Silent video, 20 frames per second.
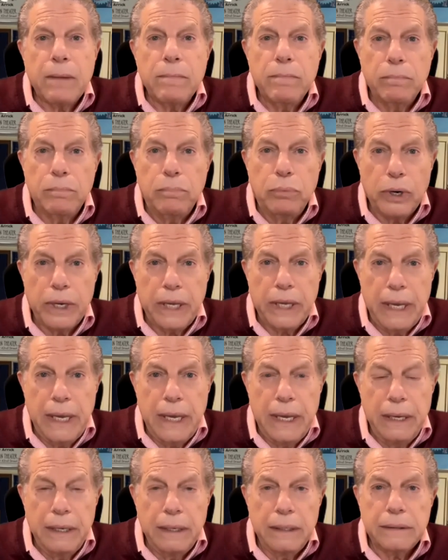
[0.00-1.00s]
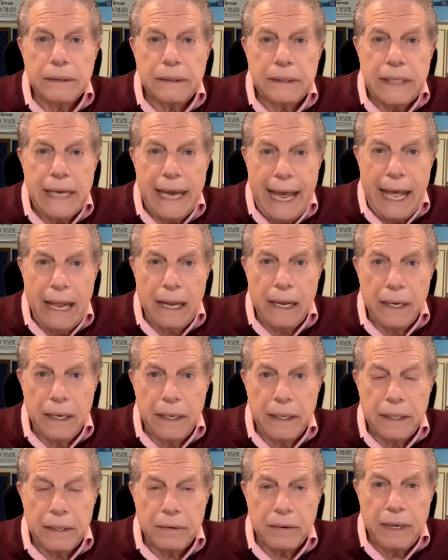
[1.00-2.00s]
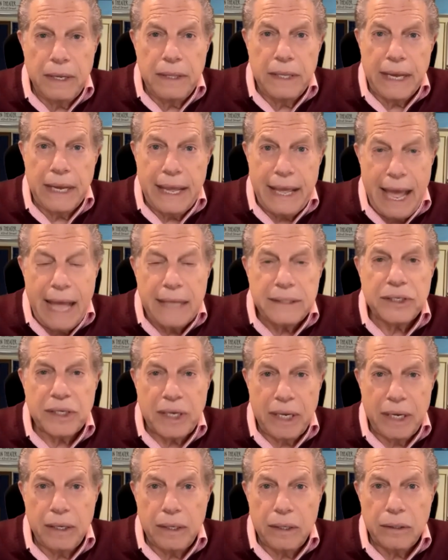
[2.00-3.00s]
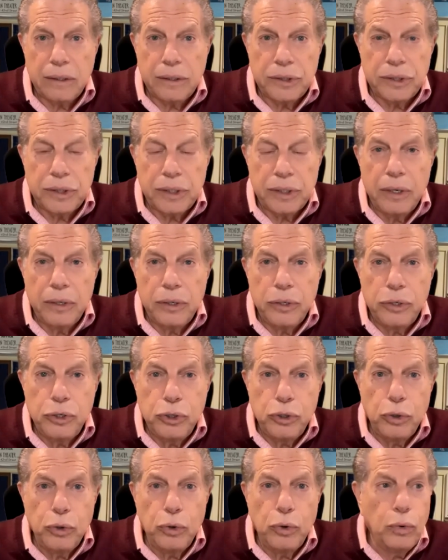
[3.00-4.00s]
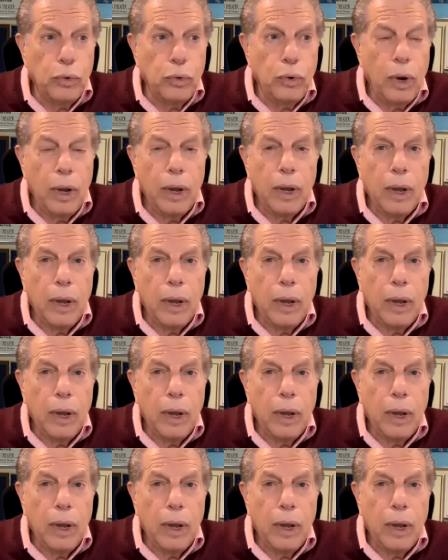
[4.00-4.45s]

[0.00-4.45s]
booking talent in the Catskills to